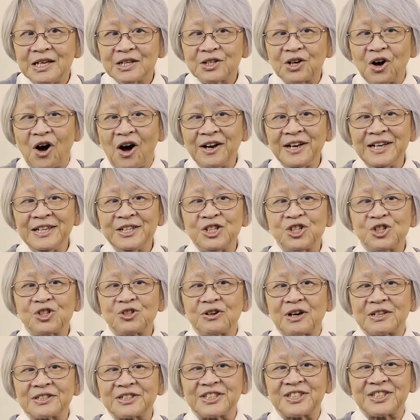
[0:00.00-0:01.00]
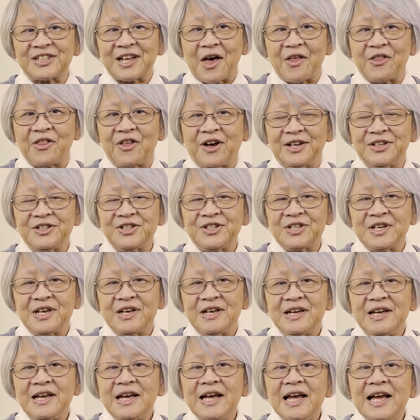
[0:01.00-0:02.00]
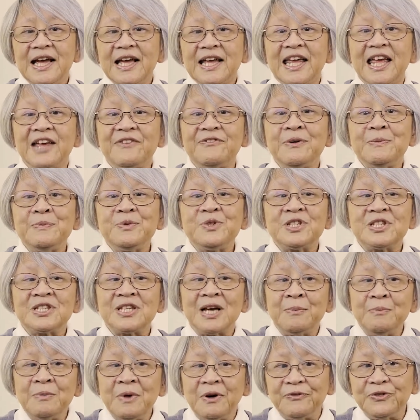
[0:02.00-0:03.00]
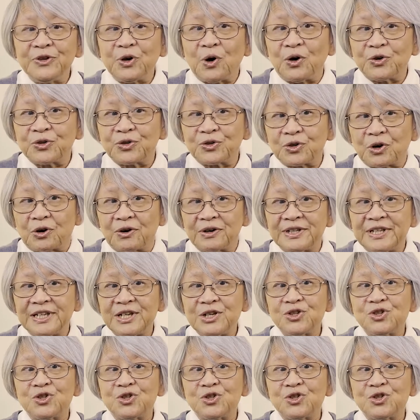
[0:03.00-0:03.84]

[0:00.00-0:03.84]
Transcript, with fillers: God instructs thus, "Give him some of your authority,